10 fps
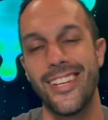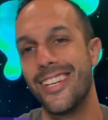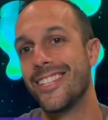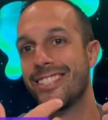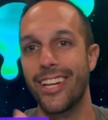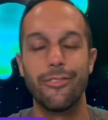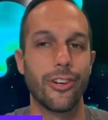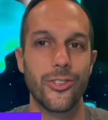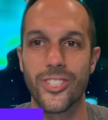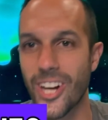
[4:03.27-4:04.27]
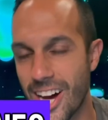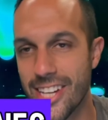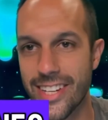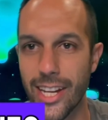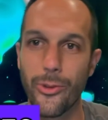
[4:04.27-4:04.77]
Cell phones
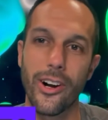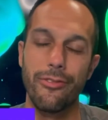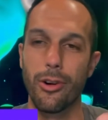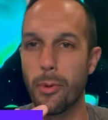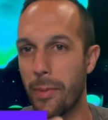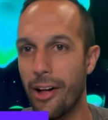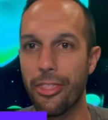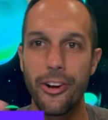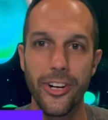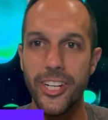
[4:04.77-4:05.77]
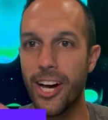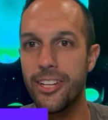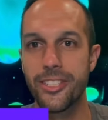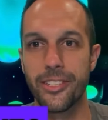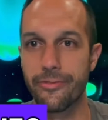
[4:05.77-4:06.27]
cost anywhere from about
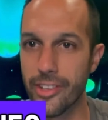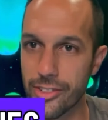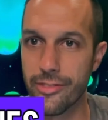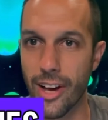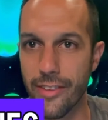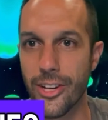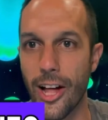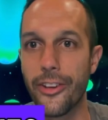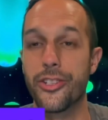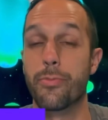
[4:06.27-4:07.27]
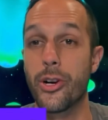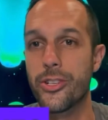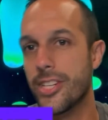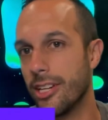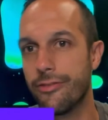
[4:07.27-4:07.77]
$30 to $55 per
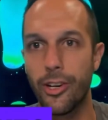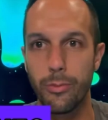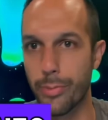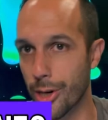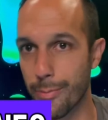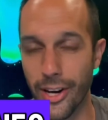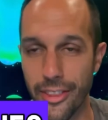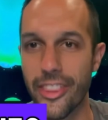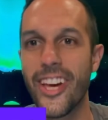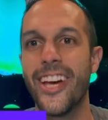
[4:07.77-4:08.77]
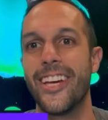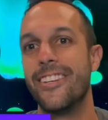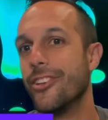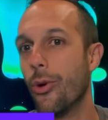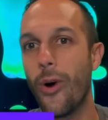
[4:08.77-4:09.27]
cell phone per month.
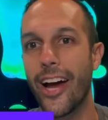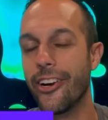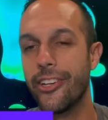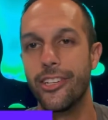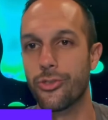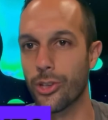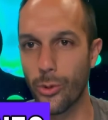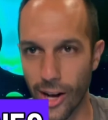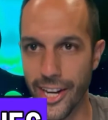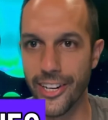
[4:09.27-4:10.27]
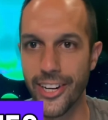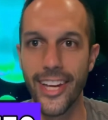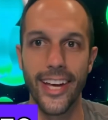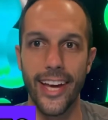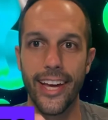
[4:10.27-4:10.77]
No wiring is required
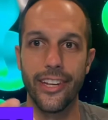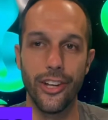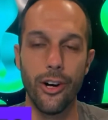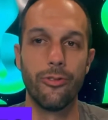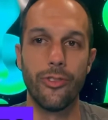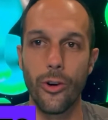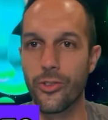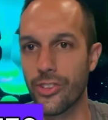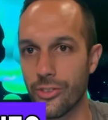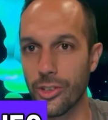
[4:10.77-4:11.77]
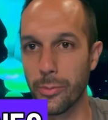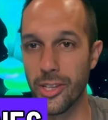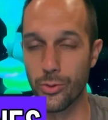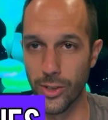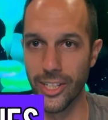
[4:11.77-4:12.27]
and no phone system
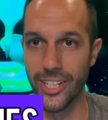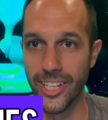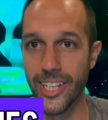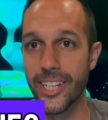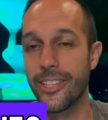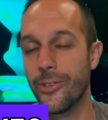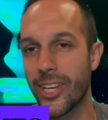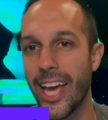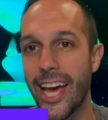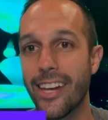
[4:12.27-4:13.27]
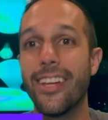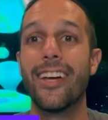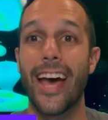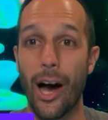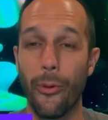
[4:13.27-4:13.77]
is really needed. You can,
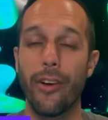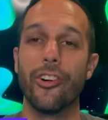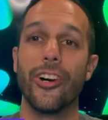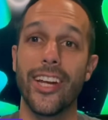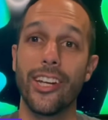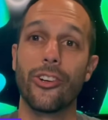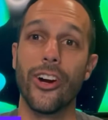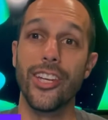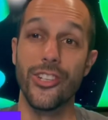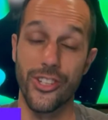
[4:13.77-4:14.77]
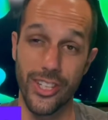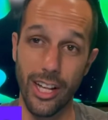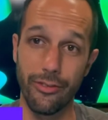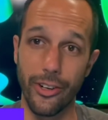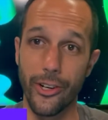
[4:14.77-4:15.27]
however, integrate your
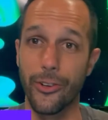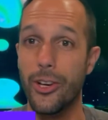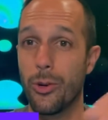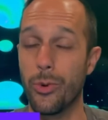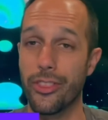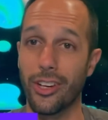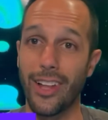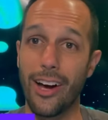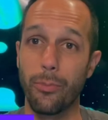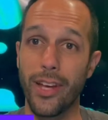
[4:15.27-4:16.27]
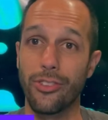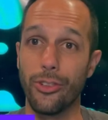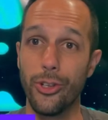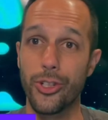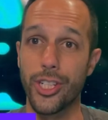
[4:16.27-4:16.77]
cell phone with a cloud-based
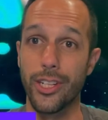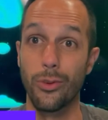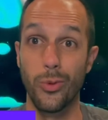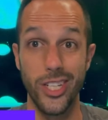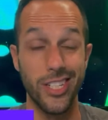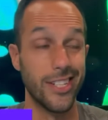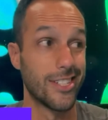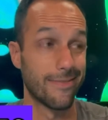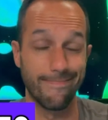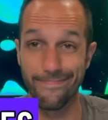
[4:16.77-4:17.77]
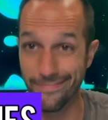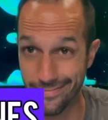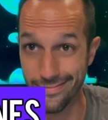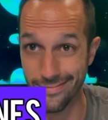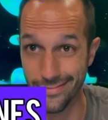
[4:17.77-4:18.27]
solution, which is
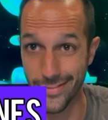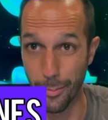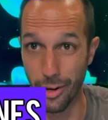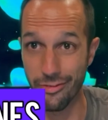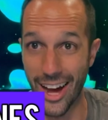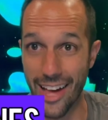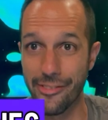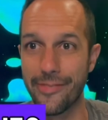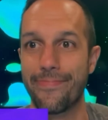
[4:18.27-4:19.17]
number 5.